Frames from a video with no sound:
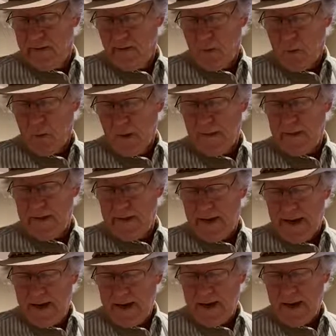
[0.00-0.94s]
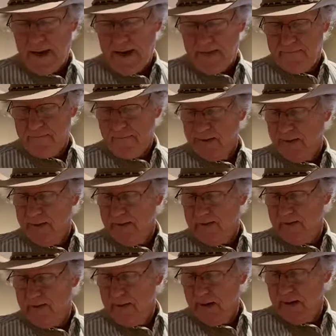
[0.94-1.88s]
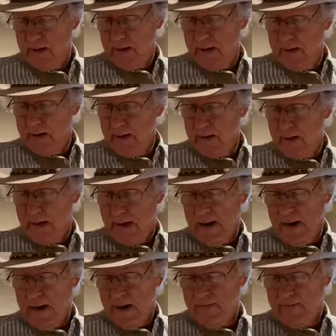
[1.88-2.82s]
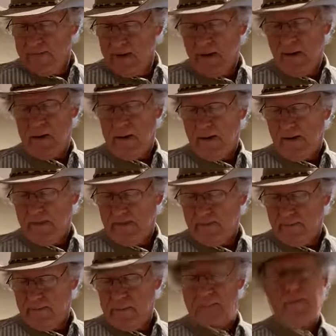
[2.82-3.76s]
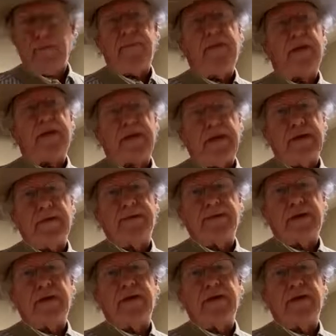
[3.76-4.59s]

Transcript: the woman he gave me, I have the love that keeps